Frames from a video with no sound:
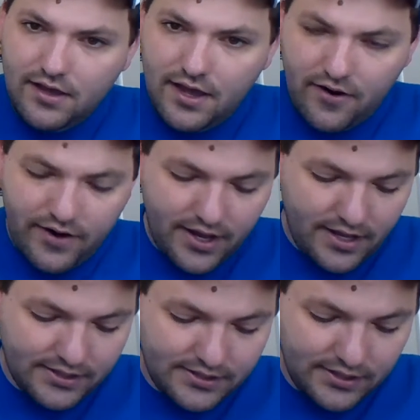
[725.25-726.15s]
Area
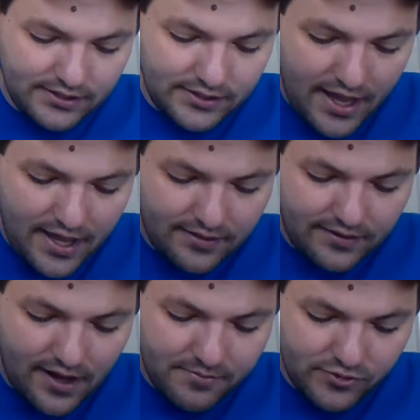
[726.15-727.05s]
is length
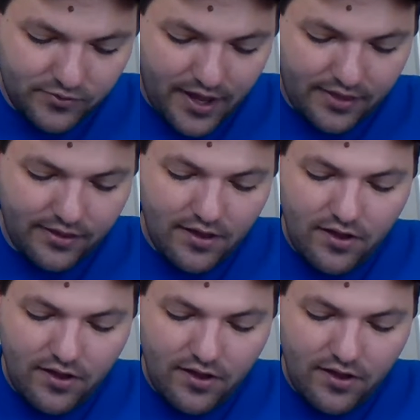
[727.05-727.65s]
times width,